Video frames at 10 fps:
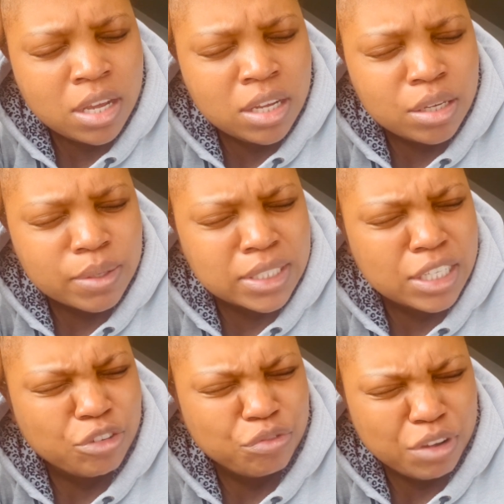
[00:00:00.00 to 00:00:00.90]
You are
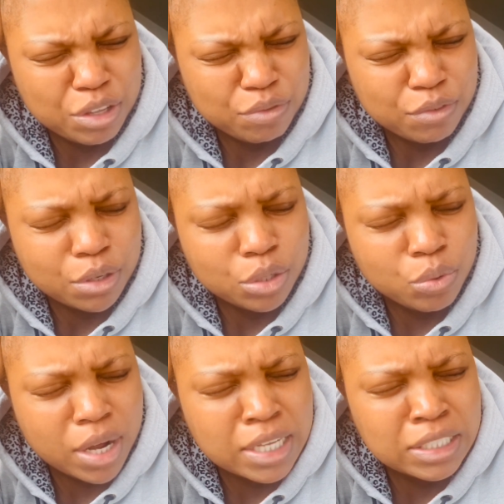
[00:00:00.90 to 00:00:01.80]
still faithful.
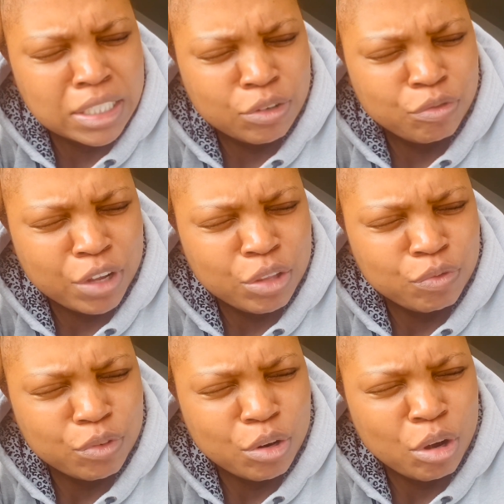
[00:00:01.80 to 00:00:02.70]
You are still
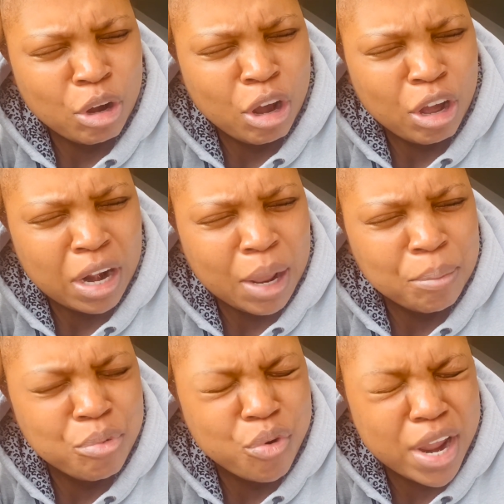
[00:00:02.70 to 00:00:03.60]
faithful, oh God. I
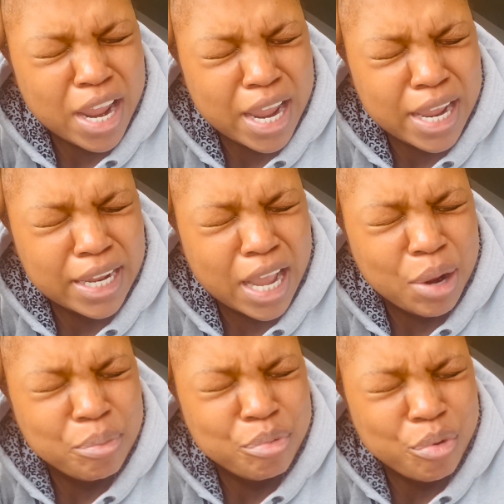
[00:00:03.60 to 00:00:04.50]

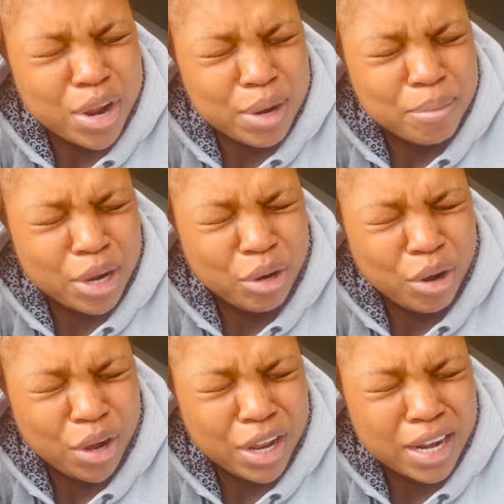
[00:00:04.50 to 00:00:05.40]
pray, my
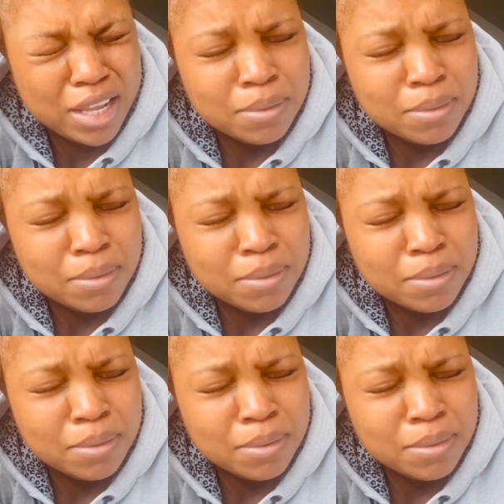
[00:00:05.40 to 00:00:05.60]
God.